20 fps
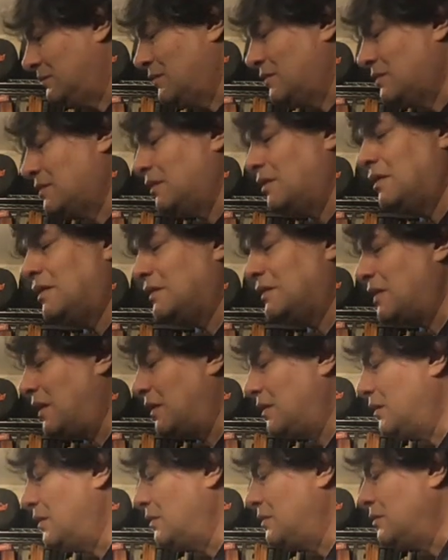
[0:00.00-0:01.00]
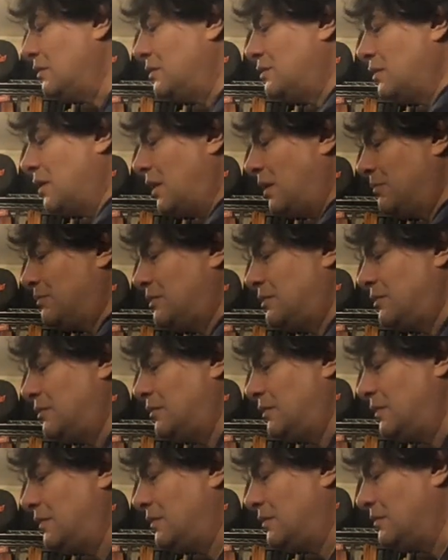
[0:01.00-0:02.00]
So look at that. You can do a drop 2
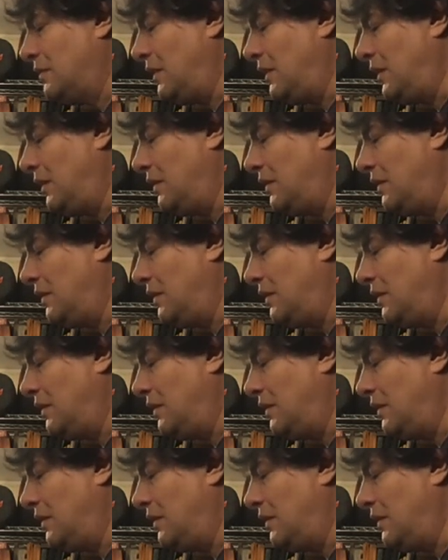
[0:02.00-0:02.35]
and 3.